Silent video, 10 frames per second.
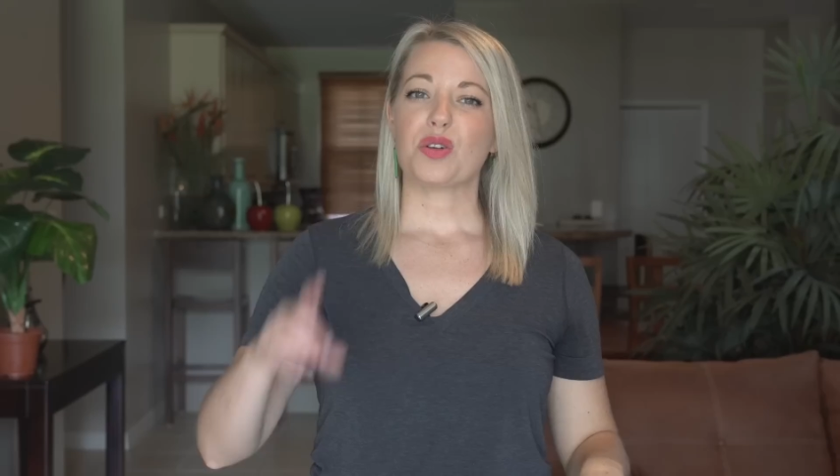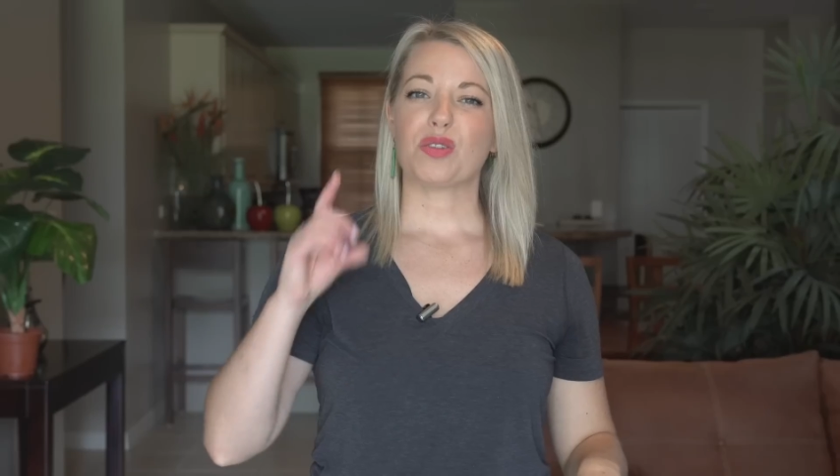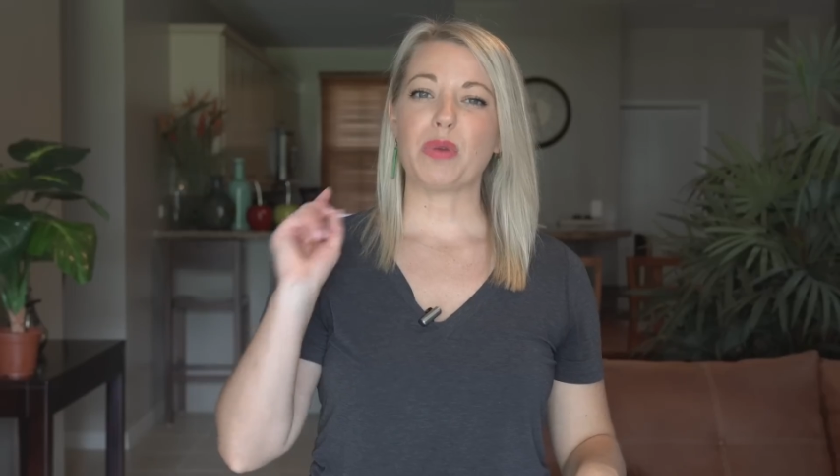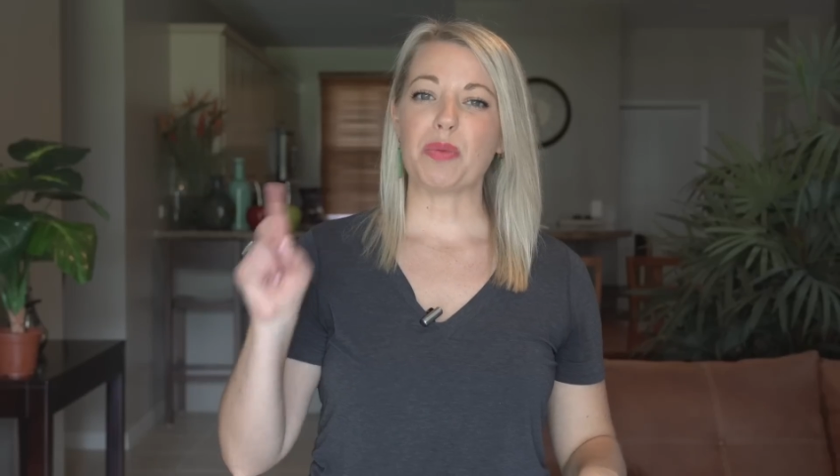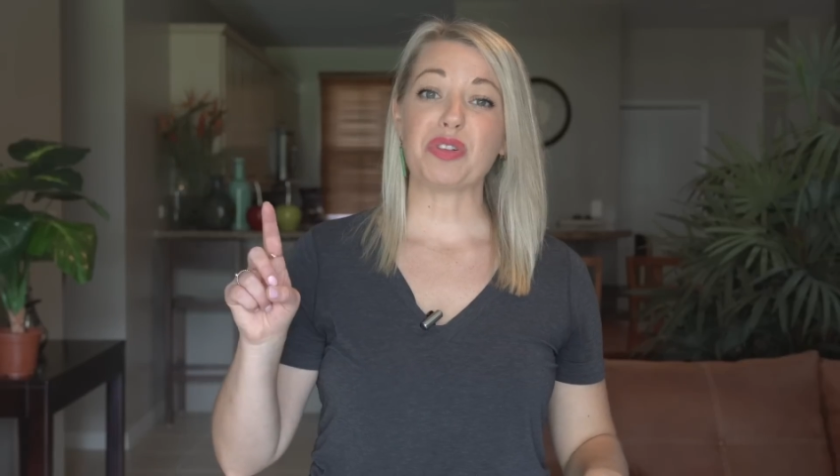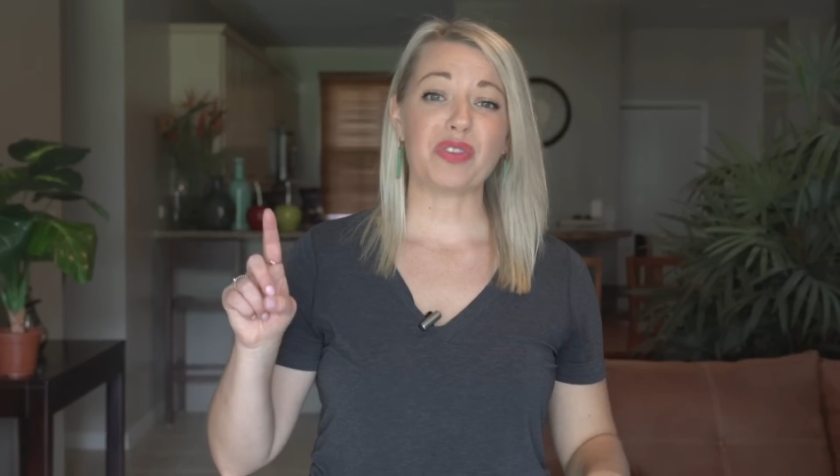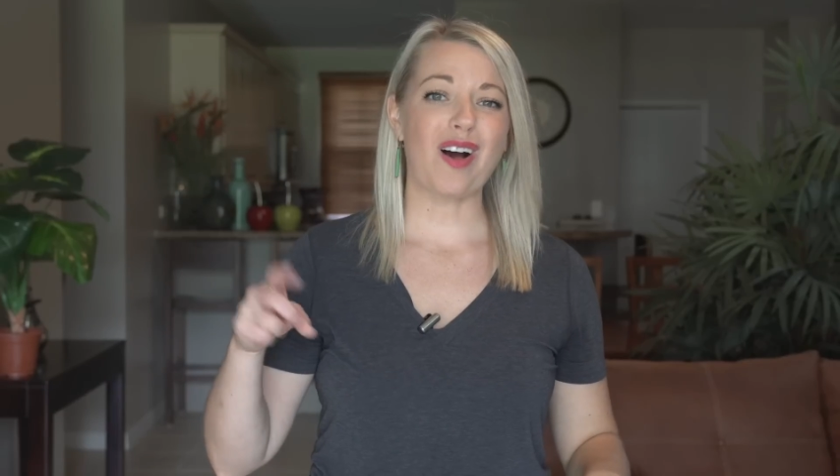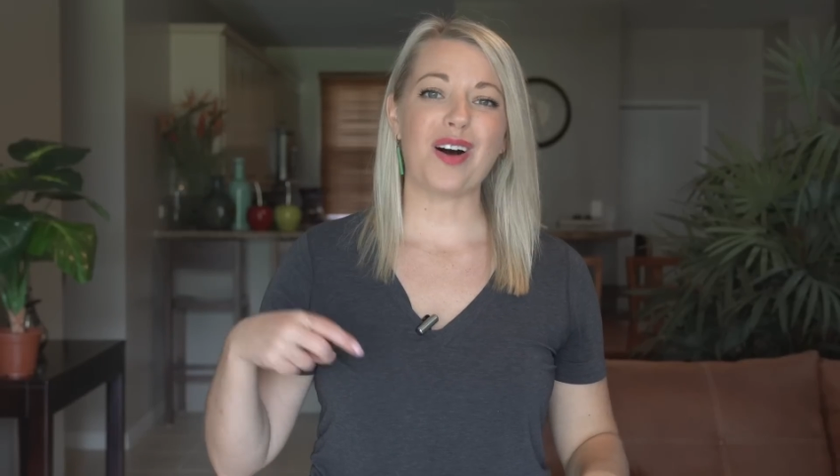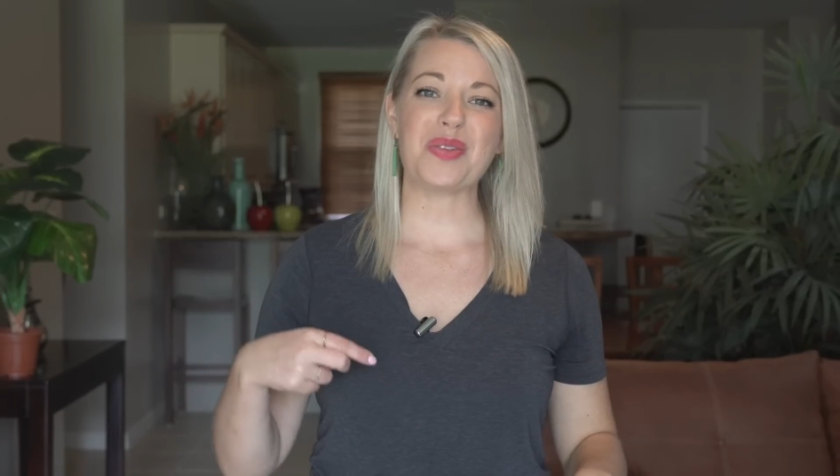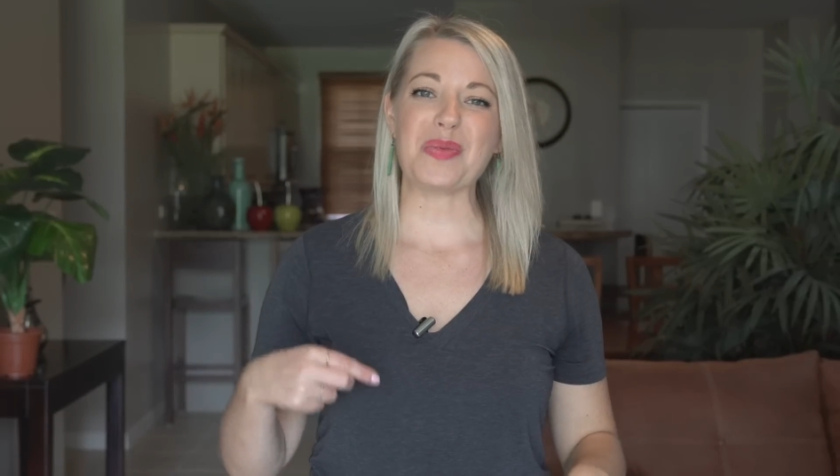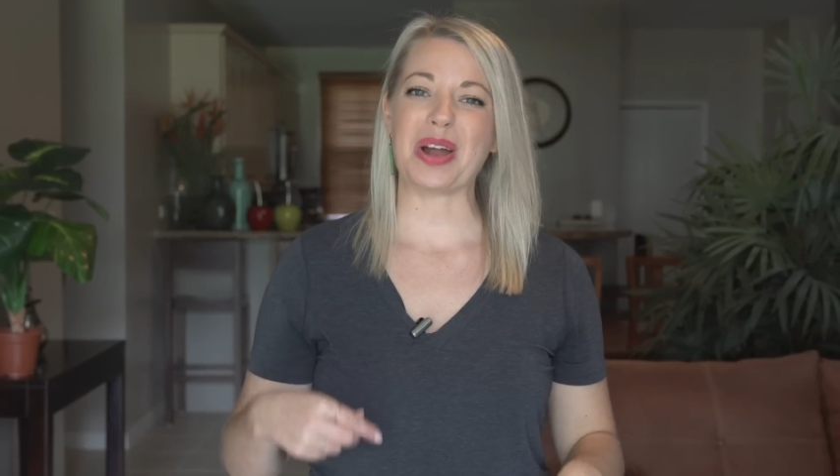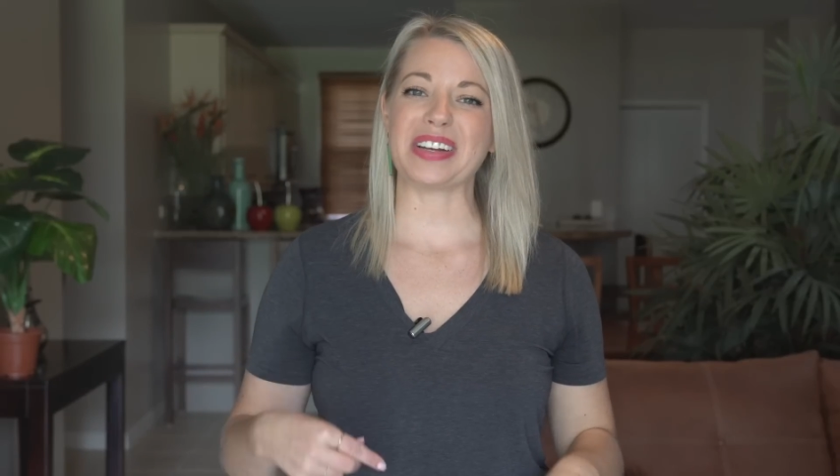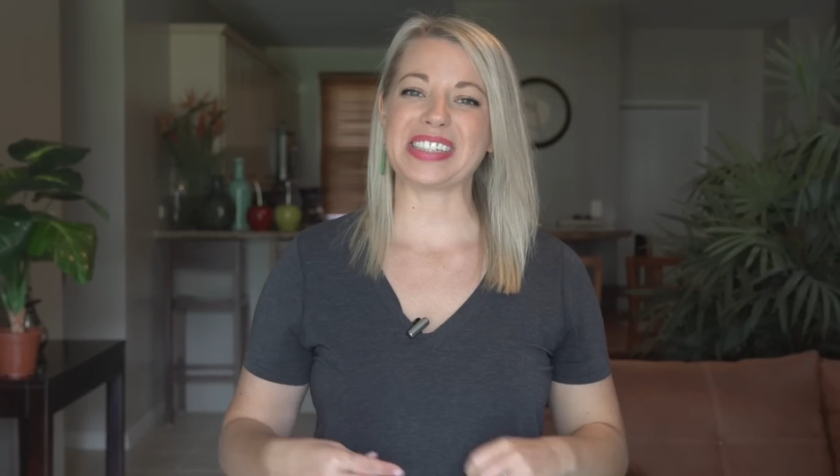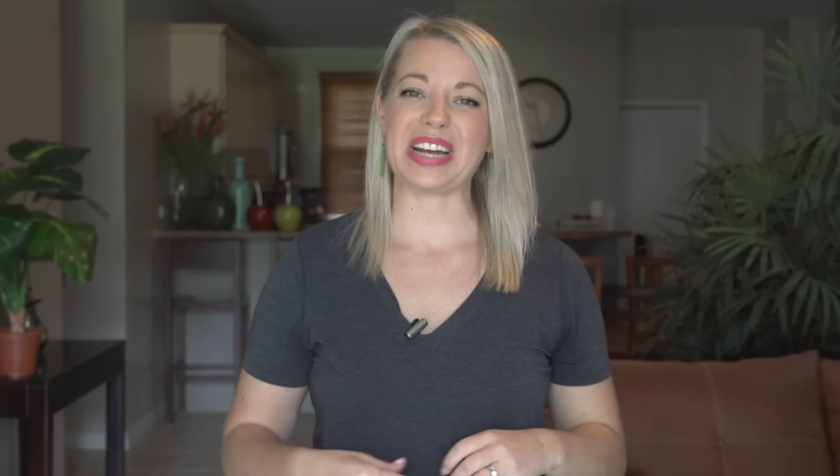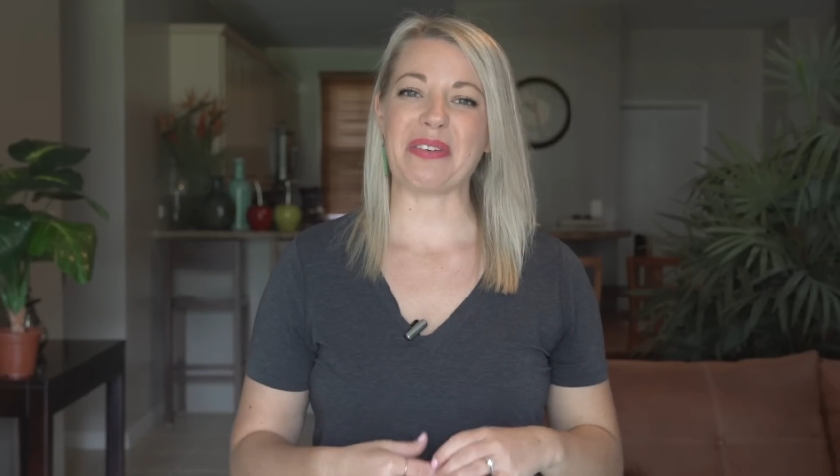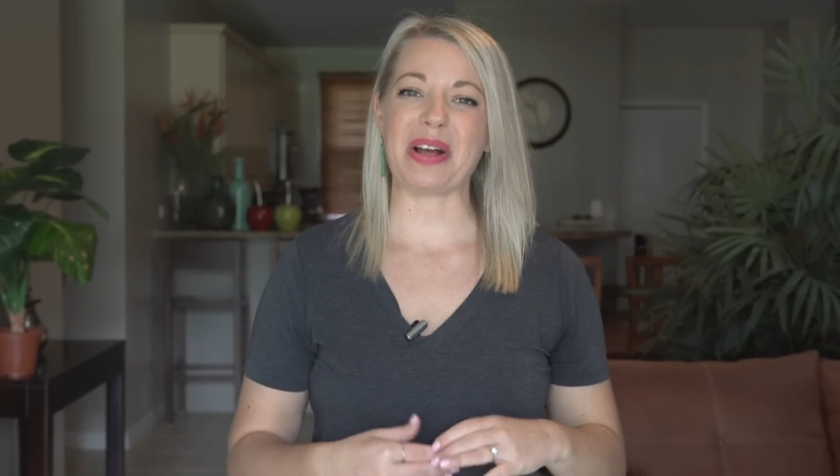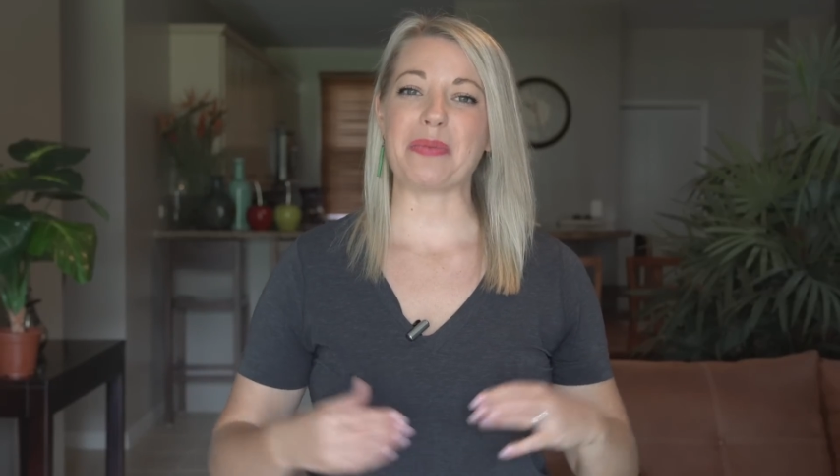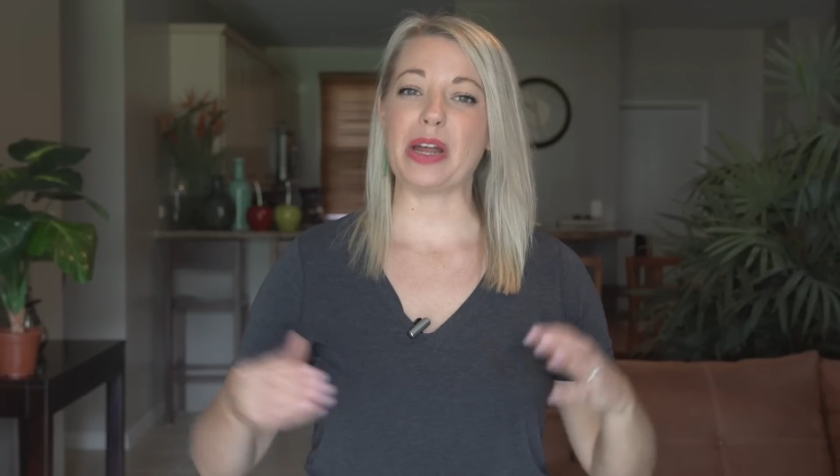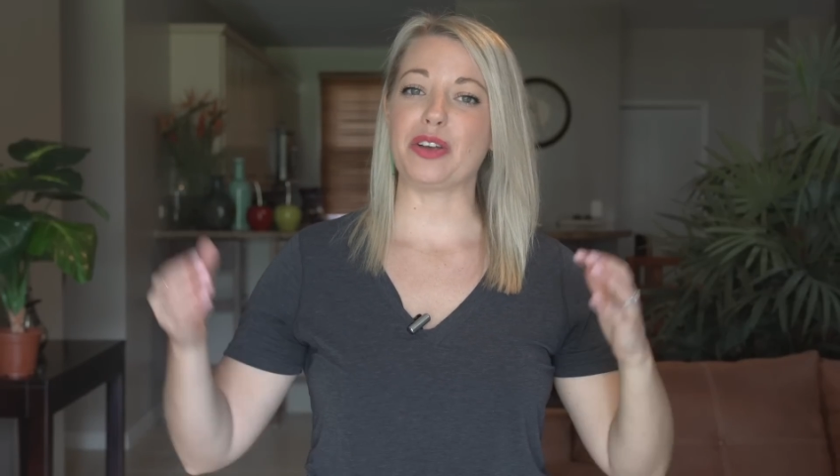Remember, for all the products that I recommend,